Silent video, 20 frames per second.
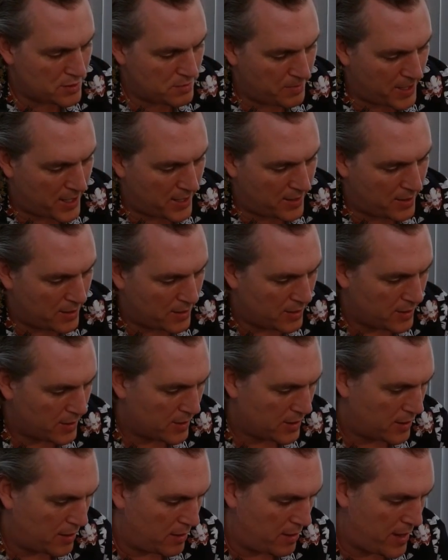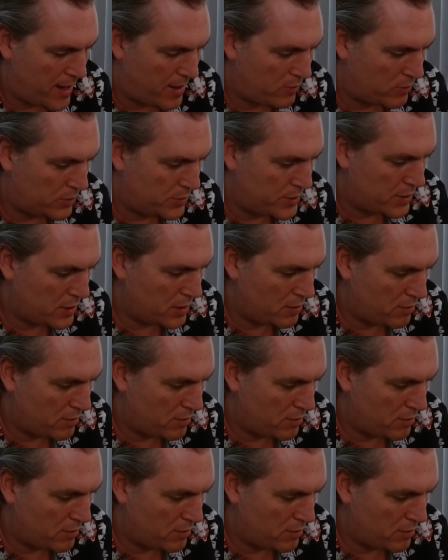but that will do.